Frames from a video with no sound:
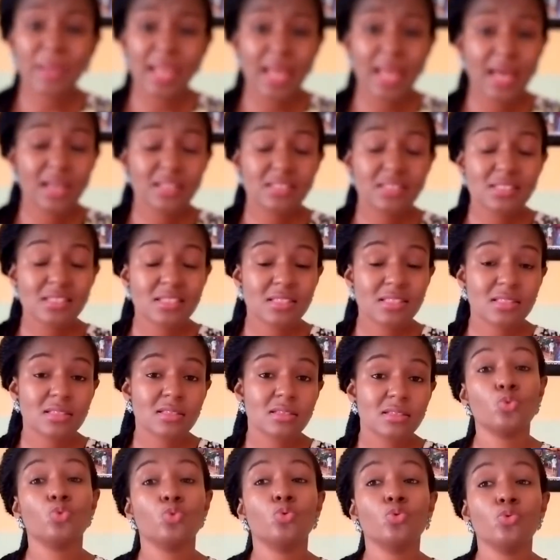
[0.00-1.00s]
plants
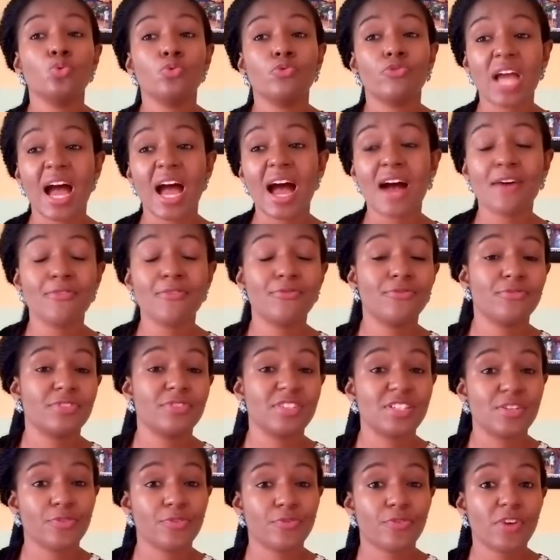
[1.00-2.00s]
do have
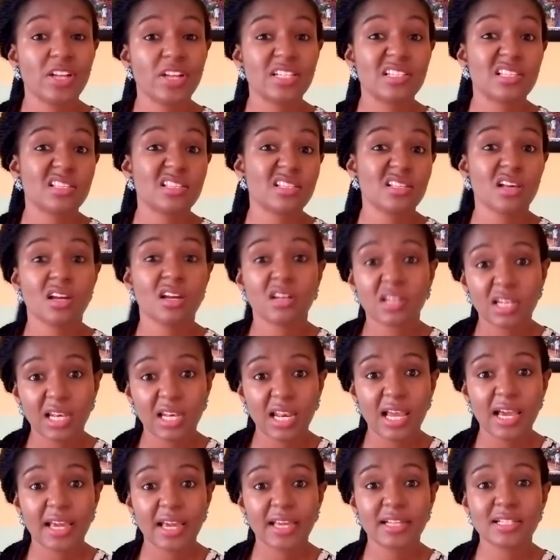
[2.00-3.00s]
different
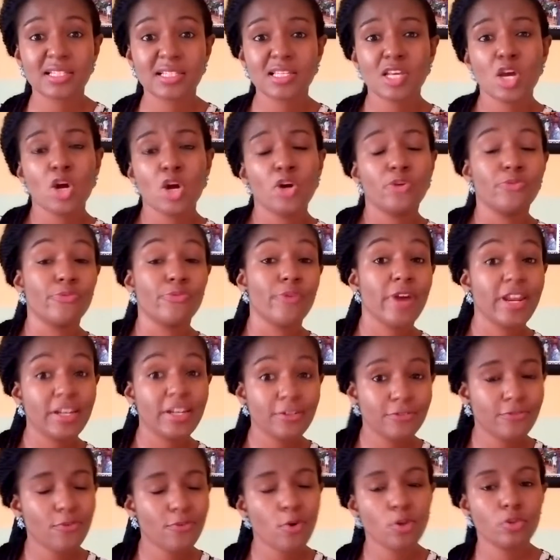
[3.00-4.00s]
sunlight,
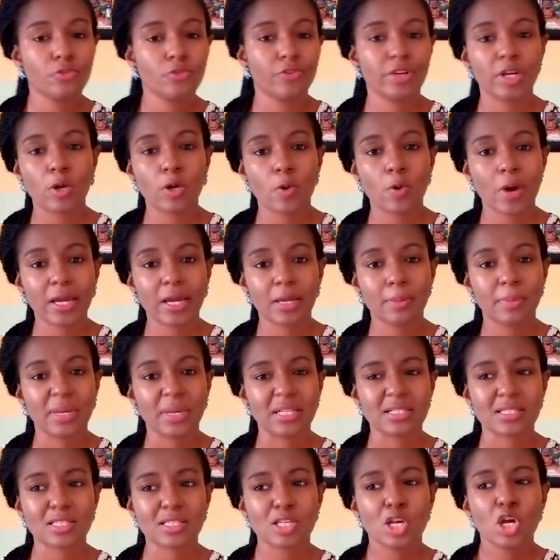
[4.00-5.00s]
rainfall
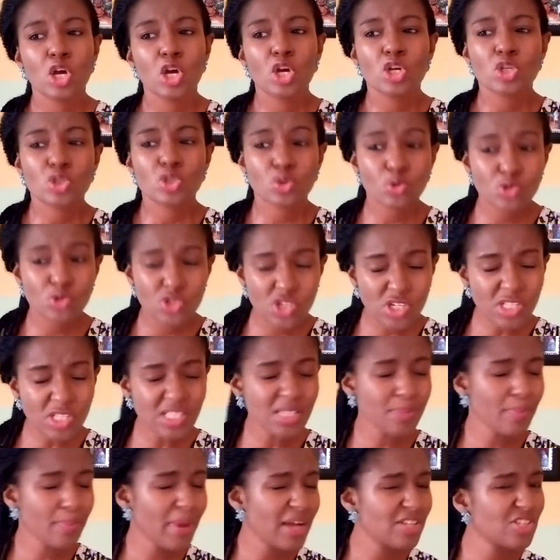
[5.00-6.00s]
requirements. So
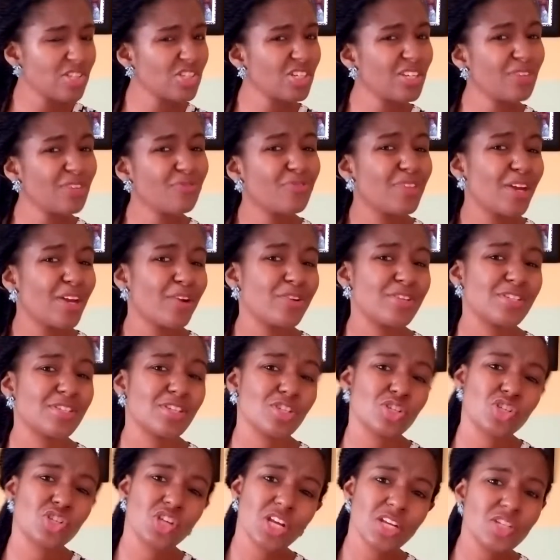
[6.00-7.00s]
just imagine if there is
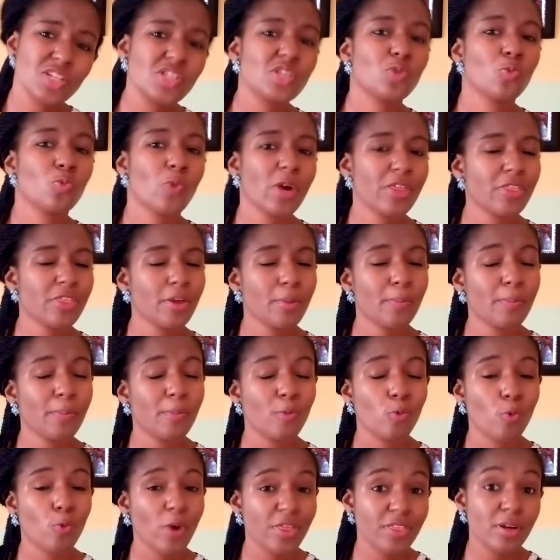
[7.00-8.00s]
a change in
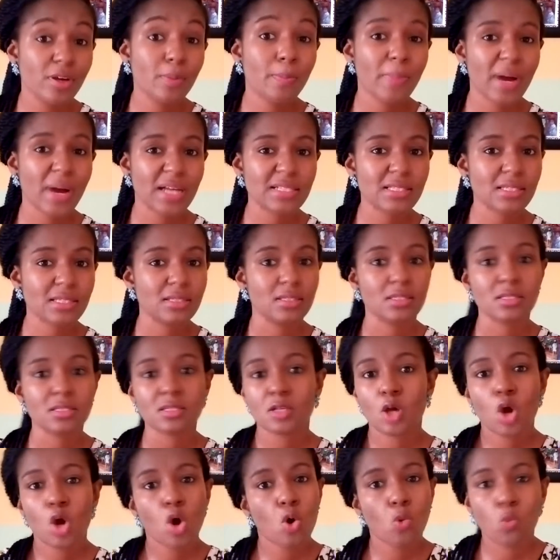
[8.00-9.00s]
weather
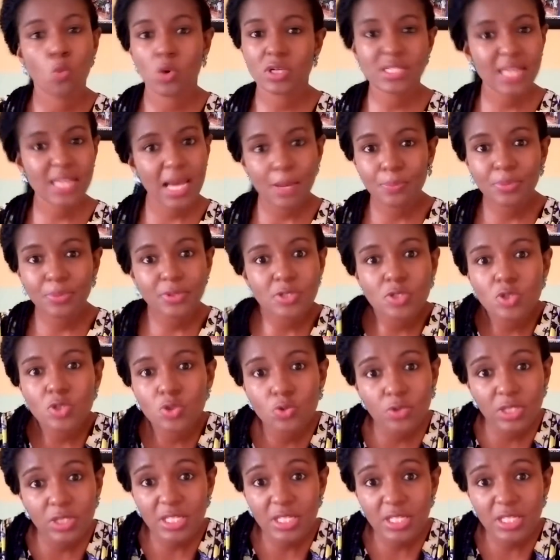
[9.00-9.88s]
patterns, what happens to